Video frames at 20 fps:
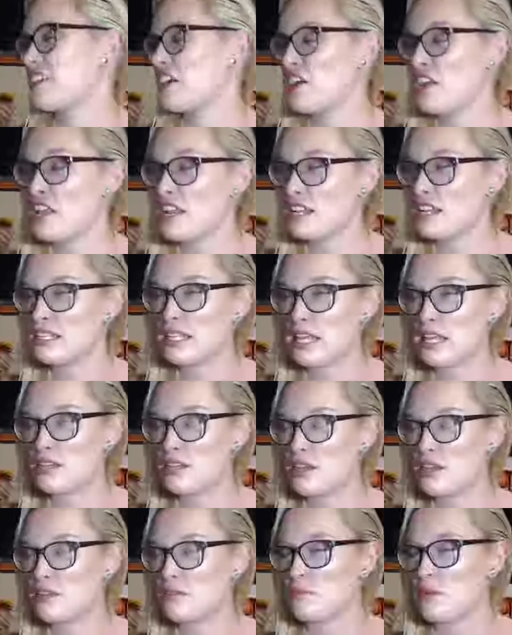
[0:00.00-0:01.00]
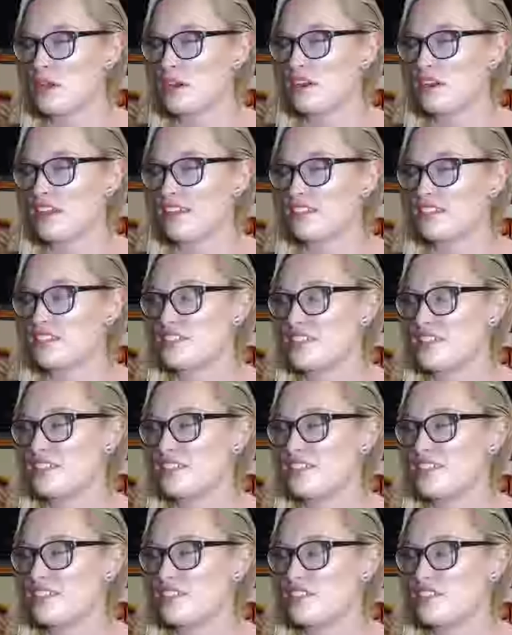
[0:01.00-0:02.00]
in America
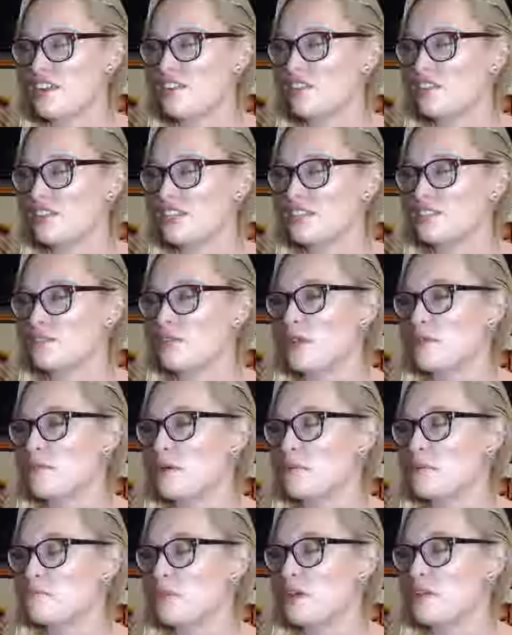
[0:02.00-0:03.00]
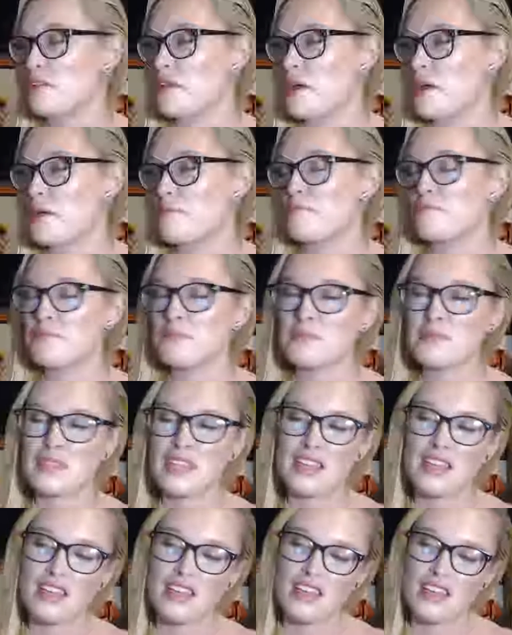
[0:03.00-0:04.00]
in general. That's what I meant. But
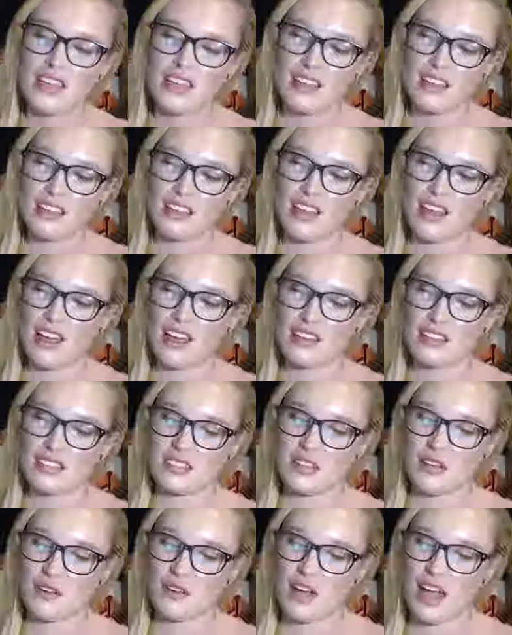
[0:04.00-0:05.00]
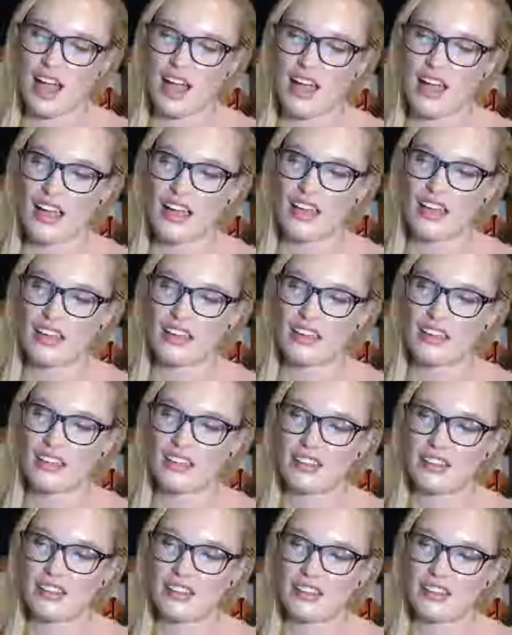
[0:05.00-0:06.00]
yeah. So I